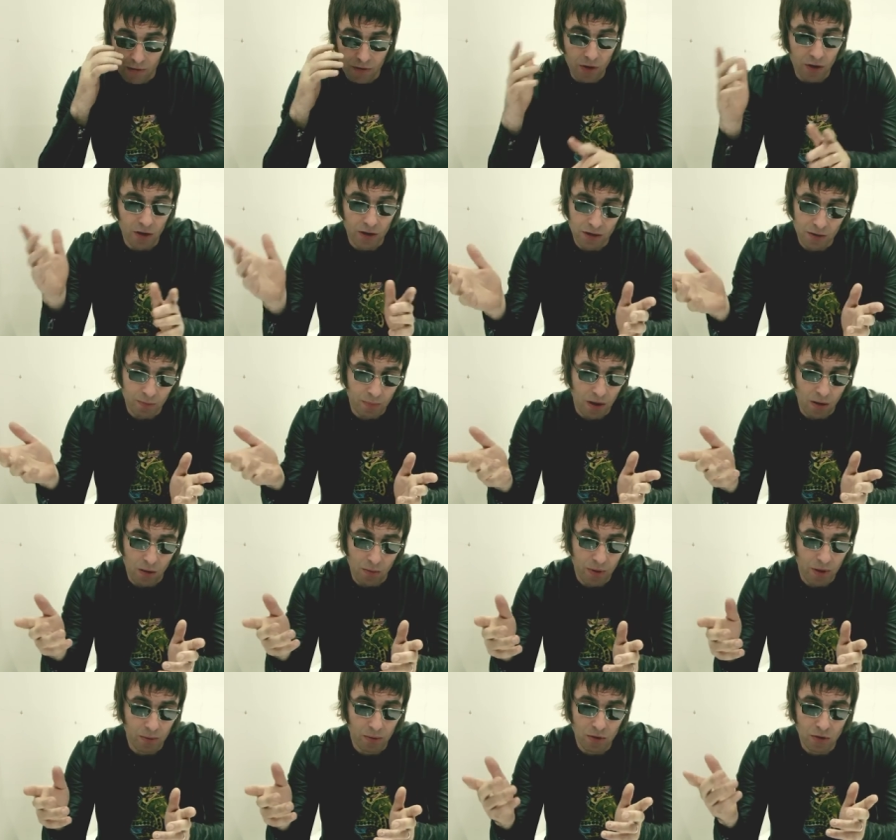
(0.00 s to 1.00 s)
heard it's about what
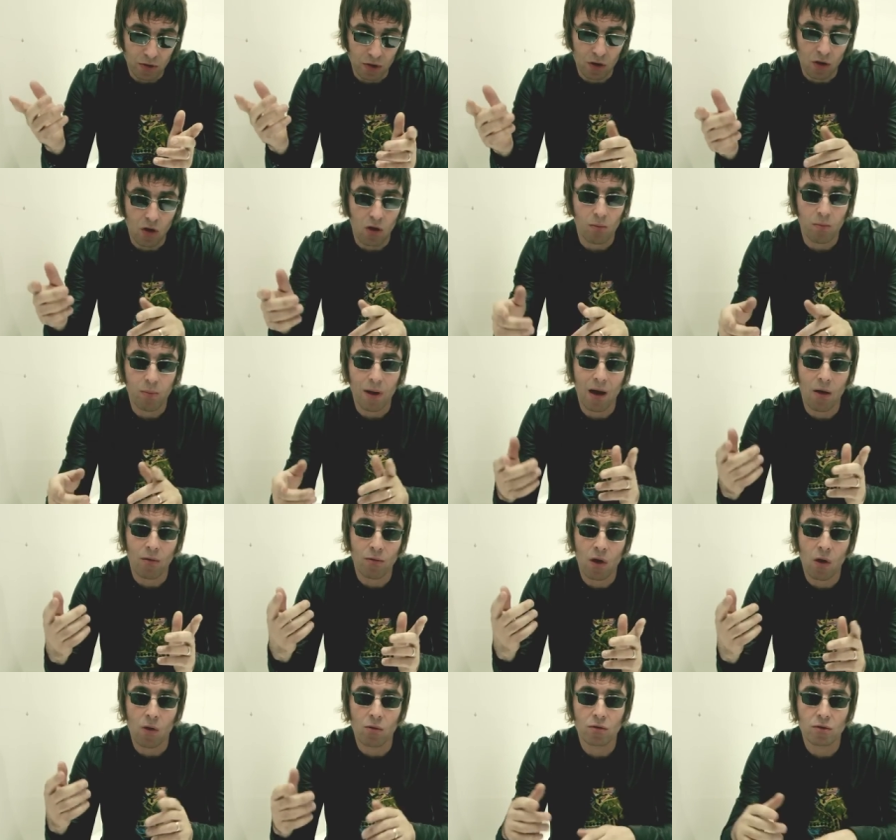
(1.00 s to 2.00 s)
people used to call Pound
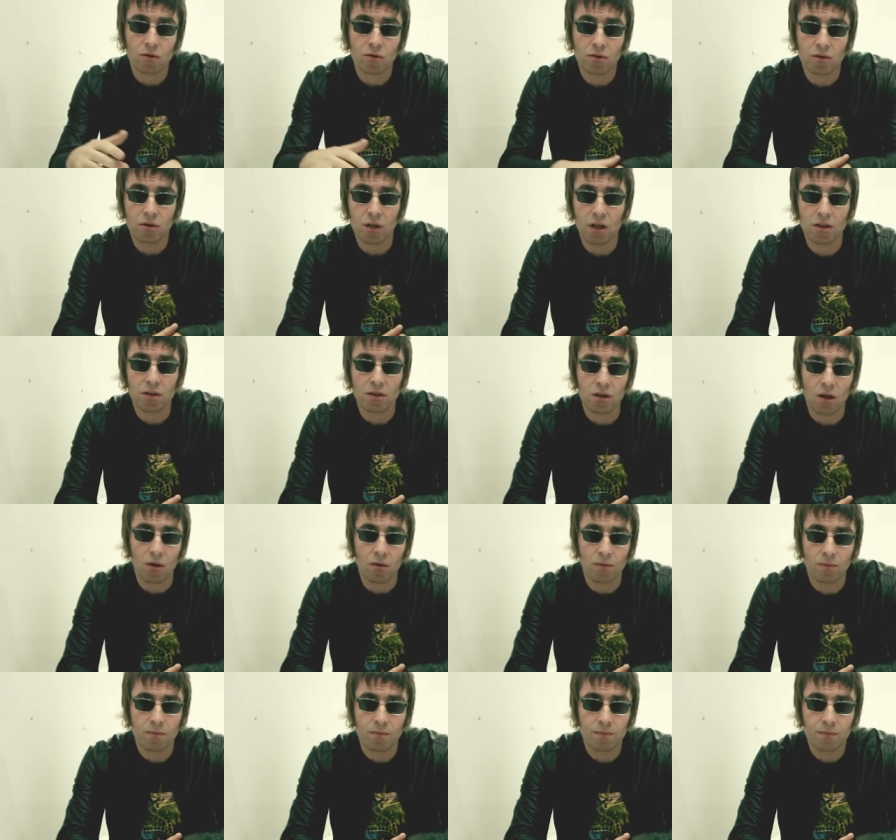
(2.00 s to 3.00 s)
Notes years
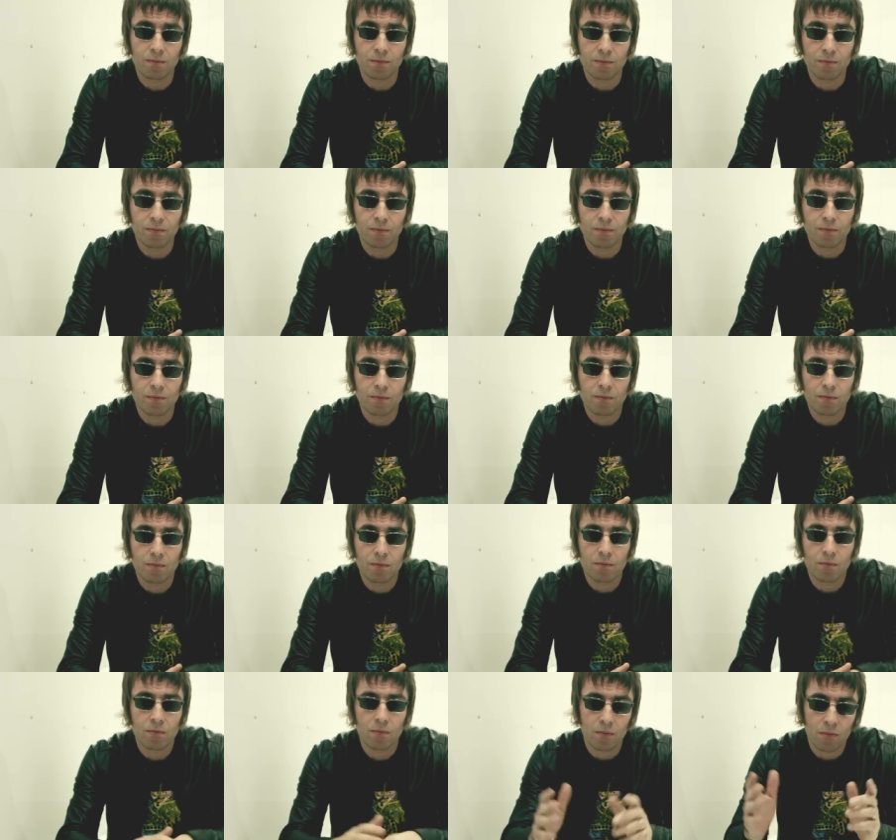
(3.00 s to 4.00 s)
ago.
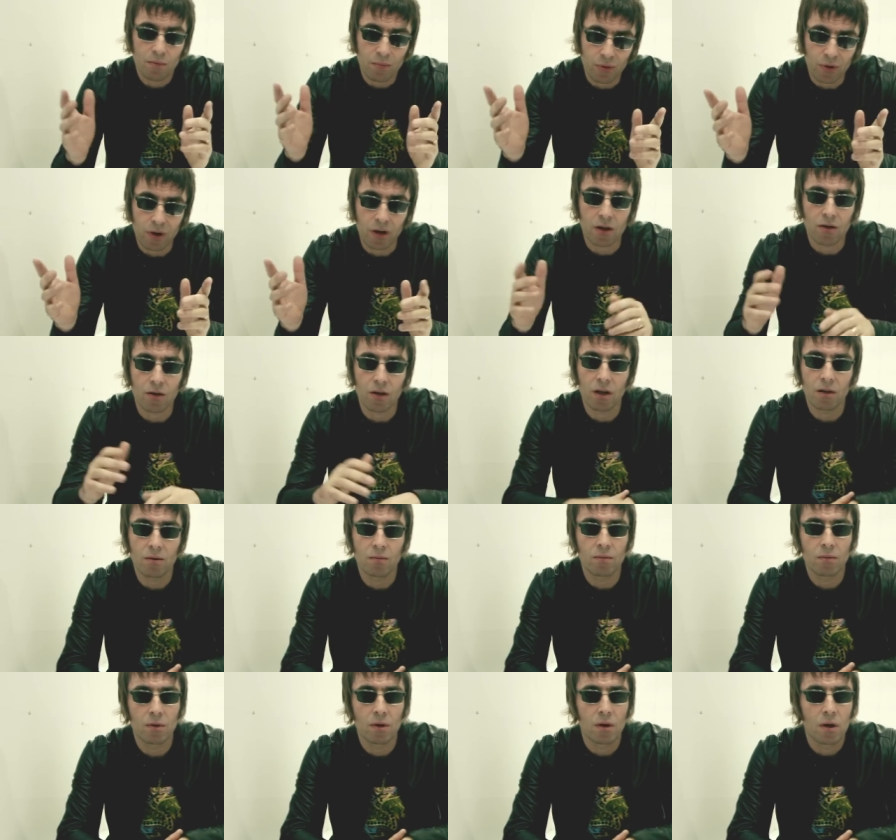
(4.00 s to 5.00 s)
Pretty Green,
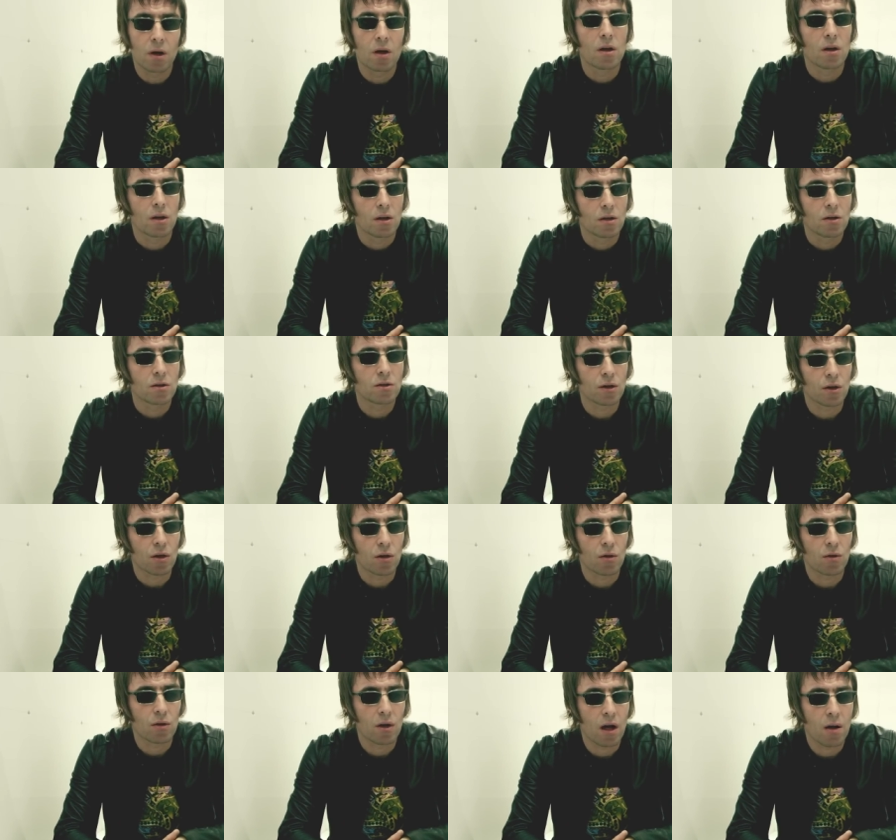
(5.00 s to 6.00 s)
it's a
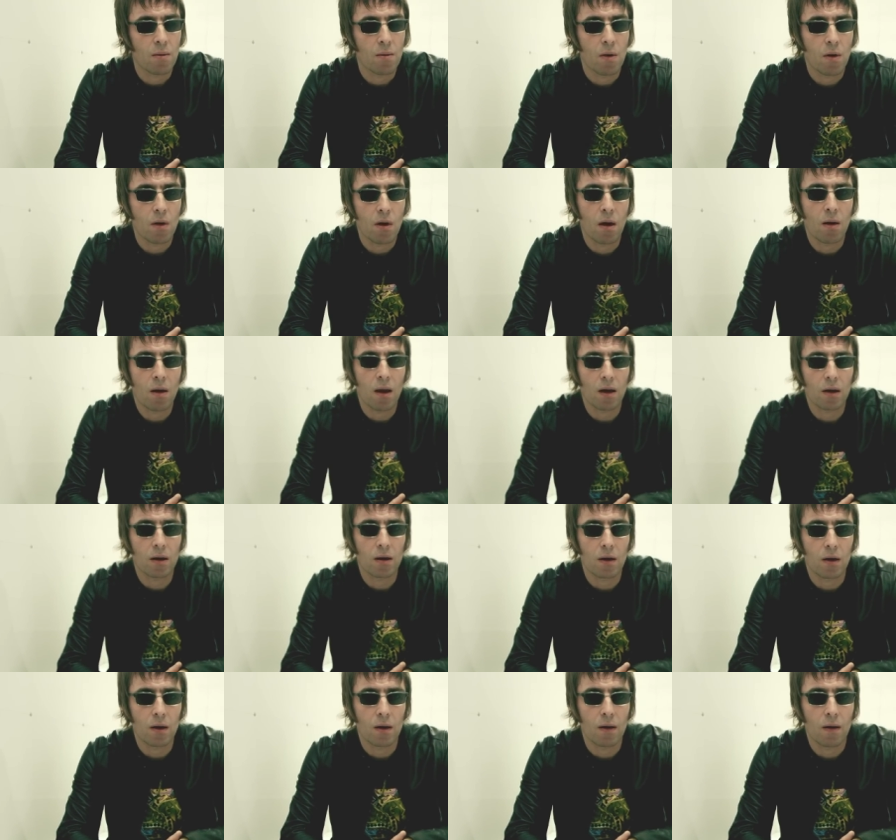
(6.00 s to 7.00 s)
cool name, I like
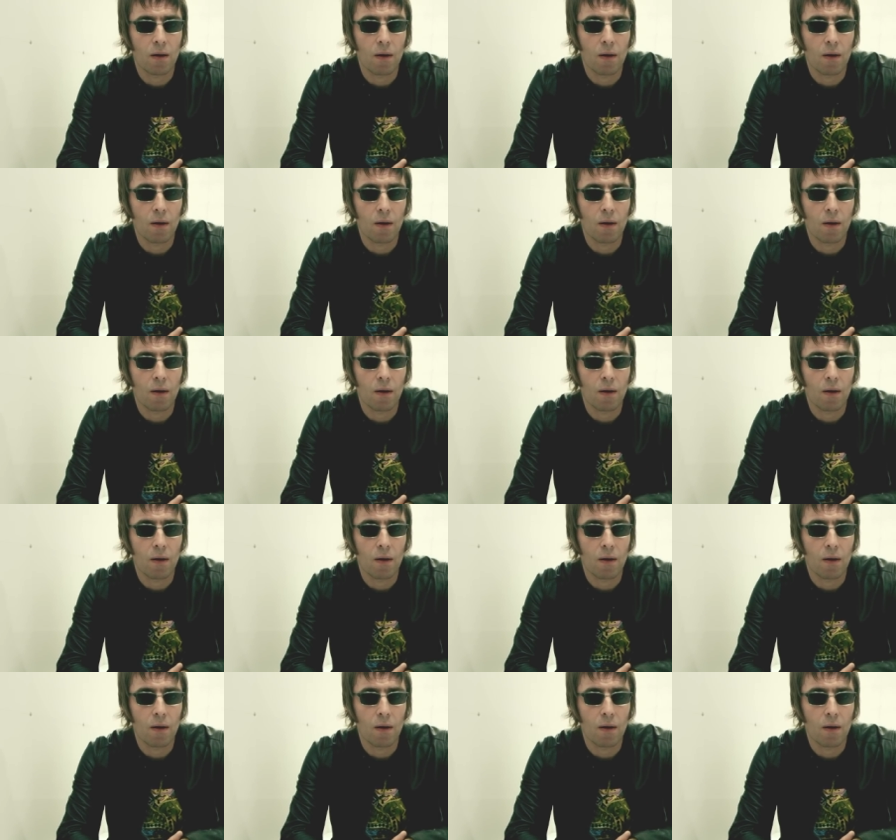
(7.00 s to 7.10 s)
it.